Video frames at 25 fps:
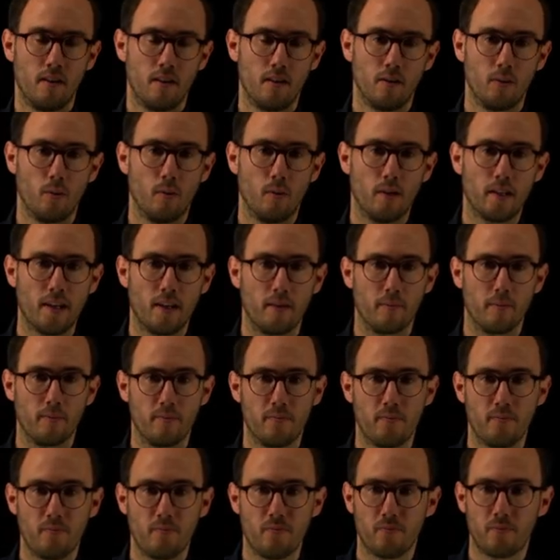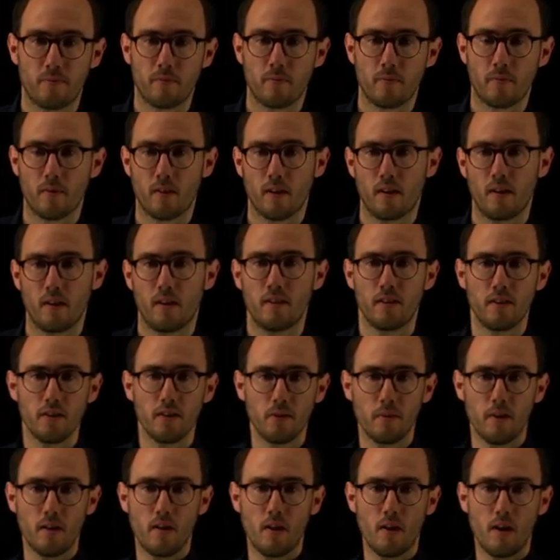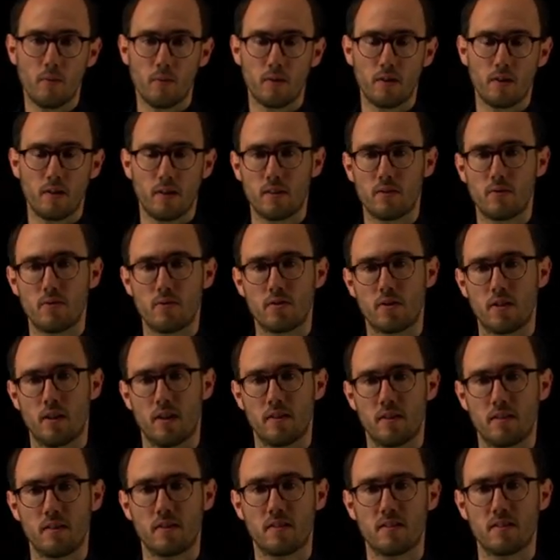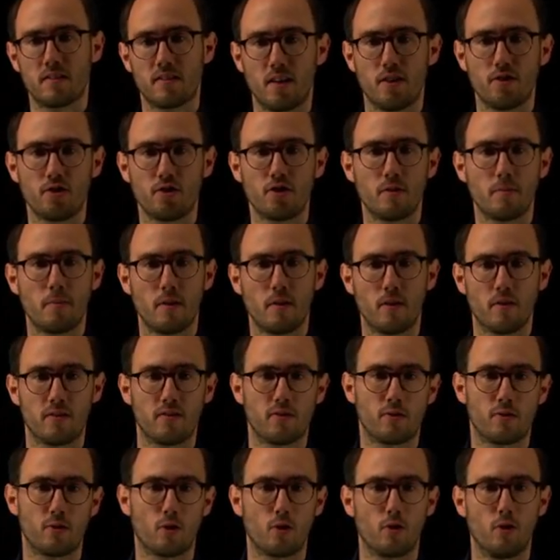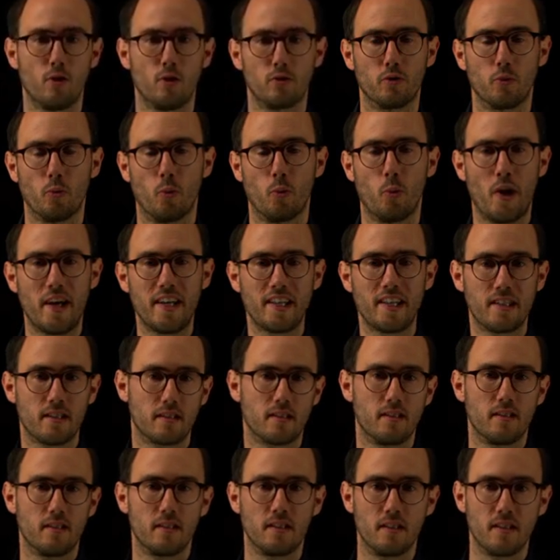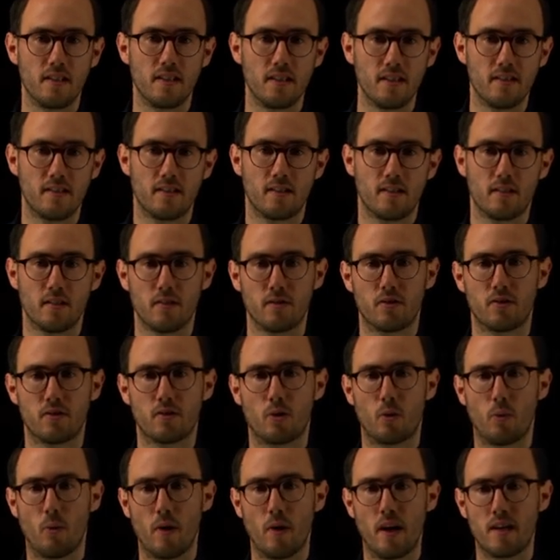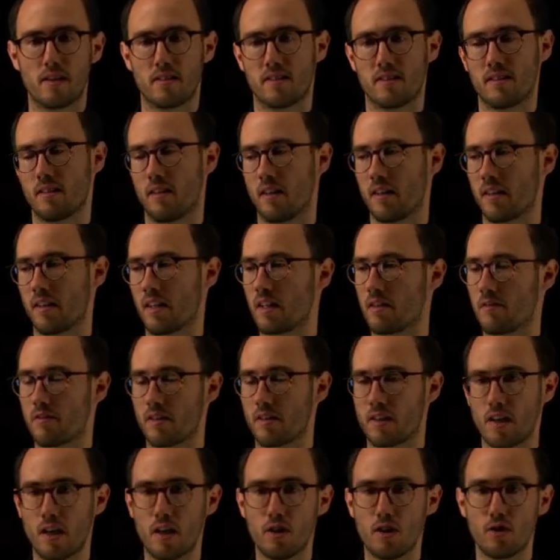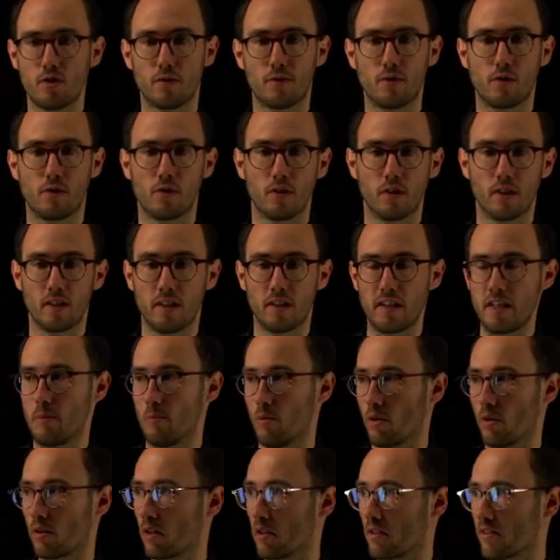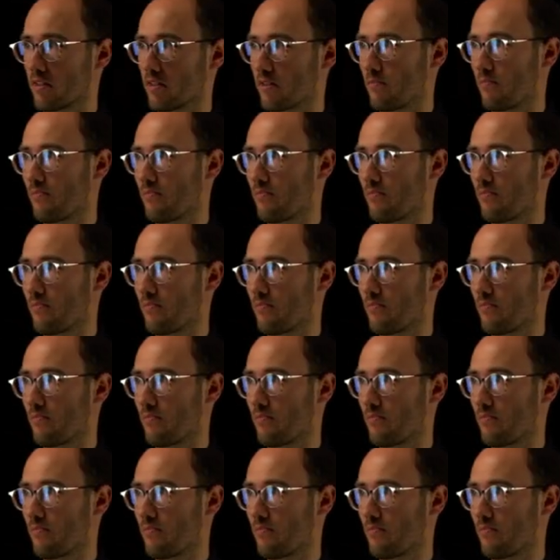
Welcome. In this video, I would like to start the discussion about the so-called weighted least squares identification for linear models.